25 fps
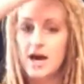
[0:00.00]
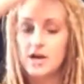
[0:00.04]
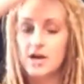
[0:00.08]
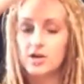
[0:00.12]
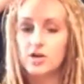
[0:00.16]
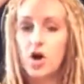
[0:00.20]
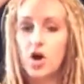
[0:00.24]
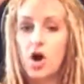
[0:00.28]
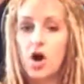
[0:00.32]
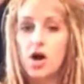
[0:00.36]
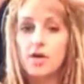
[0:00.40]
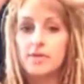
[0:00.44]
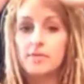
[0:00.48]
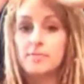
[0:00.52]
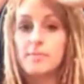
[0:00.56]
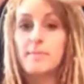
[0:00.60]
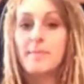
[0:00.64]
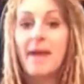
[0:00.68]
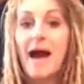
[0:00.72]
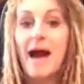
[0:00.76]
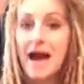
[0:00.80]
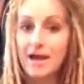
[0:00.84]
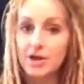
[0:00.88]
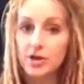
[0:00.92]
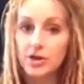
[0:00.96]
called
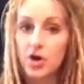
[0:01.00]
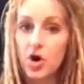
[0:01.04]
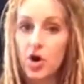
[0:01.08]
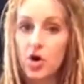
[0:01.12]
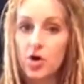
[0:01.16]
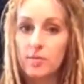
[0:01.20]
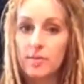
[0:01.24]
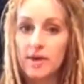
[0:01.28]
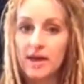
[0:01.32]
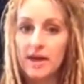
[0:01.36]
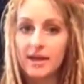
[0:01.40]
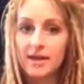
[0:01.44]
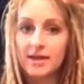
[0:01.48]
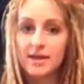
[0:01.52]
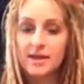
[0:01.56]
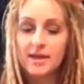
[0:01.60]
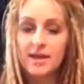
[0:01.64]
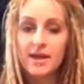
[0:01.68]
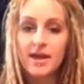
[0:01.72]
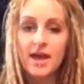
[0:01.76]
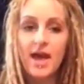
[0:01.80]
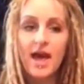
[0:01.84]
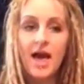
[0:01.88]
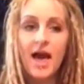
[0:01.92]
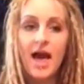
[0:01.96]
back combing.
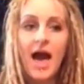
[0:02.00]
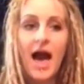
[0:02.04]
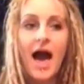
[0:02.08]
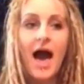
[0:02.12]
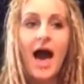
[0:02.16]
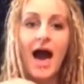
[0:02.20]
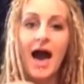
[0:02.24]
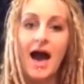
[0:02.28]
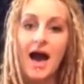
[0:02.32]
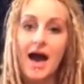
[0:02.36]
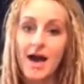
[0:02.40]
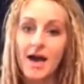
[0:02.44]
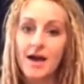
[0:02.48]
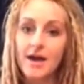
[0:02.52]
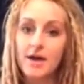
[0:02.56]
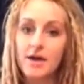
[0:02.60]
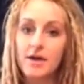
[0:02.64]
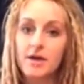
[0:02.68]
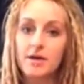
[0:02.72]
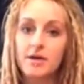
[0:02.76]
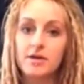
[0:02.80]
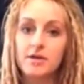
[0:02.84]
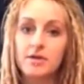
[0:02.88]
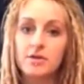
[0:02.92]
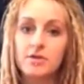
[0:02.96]

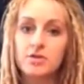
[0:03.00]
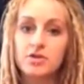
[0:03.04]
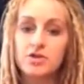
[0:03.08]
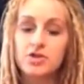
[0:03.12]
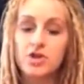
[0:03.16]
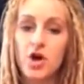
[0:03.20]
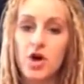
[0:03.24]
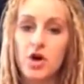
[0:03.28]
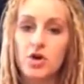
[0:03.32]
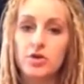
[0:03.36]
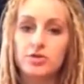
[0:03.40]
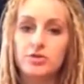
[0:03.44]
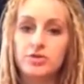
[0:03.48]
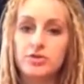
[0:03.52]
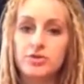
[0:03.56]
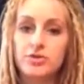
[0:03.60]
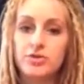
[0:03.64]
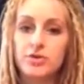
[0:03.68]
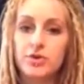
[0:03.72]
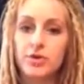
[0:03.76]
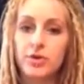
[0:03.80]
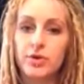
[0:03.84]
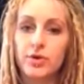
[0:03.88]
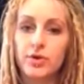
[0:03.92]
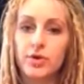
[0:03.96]
I chose
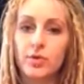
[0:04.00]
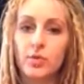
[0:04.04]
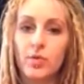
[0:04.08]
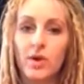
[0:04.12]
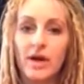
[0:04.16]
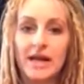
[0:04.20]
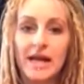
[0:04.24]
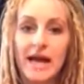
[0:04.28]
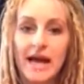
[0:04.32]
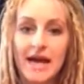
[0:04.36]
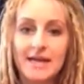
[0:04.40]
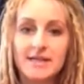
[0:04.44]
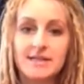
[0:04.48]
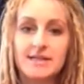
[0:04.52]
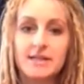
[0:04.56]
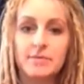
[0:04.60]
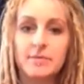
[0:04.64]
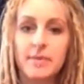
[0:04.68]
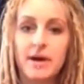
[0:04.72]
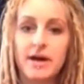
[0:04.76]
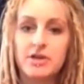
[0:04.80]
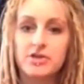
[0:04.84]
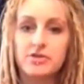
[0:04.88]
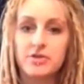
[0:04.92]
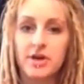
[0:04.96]
to, when I did
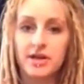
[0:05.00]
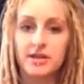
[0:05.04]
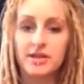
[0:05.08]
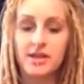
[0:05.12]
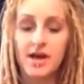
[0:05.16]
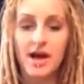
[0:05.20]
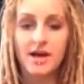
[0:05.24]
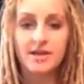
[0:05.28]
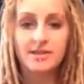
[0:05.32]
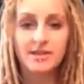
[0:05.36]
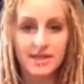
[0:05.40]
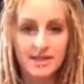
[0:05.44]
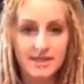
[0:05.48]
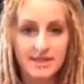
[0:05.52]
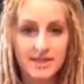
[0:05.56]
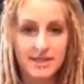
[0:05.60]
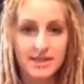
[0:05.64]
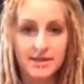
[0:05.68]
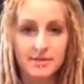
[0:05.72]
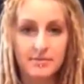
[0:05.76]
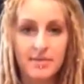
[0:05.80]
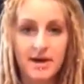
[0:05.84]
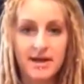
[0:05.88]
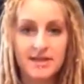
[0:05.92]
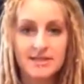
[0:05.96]
my dreadlocks, I
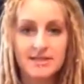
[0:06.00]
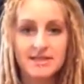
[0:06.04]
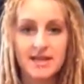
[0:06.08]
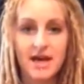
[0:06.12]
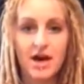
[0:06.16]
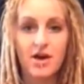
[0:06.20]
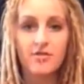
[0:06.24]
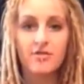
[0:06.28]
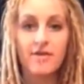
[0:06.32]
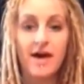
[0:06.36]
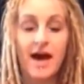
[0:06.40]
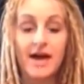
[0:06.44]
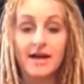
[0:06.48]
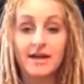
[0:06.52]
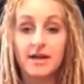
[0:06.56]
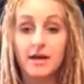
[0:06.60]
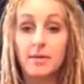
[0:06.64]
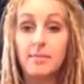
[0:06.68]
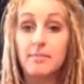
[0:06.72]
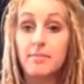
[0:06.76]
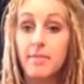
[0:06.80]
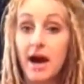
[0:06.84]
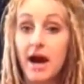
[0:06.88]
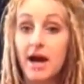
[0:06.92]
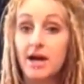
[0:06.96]
did them myself, I
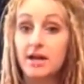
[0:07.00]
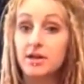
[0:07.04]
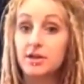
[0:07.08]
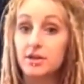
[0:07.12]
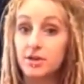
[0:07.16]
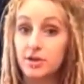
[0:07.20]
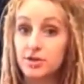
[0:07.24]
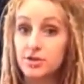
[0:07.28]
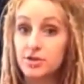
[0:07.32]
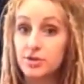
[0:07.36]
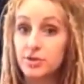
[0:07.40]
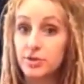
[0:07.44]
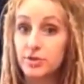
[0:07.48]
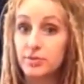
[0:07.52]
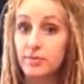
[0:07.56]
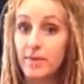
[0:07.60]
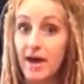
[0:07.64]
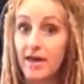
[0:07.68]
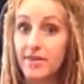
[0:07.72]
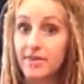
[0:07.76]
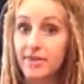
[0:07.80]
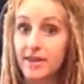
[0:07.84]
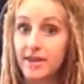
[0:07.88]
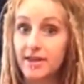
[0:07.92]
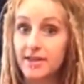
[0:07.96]
combined the 2
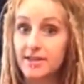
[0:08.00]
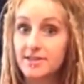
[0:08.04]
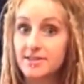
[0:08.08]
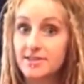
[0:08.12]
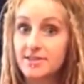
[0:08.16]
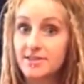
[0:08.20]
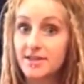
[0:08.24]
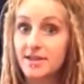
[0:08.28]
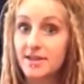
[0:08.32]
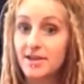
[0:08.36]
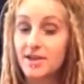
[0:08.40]
methods.